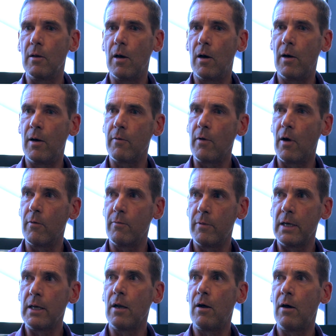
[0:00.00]
I
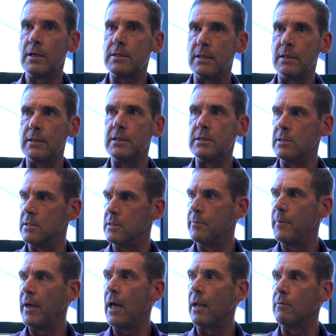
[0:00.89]
realise that this is
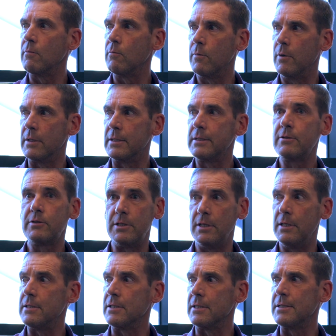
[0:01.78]
about what
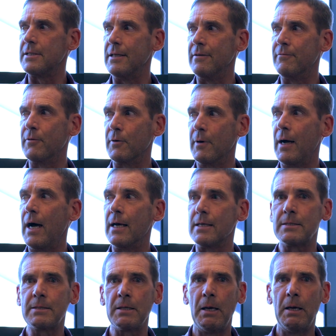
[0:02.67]
Jesus did for
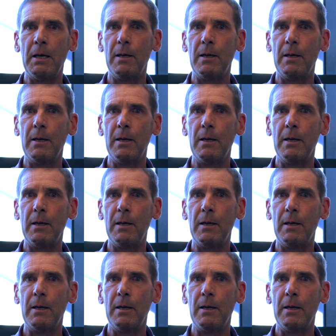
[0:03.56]
us,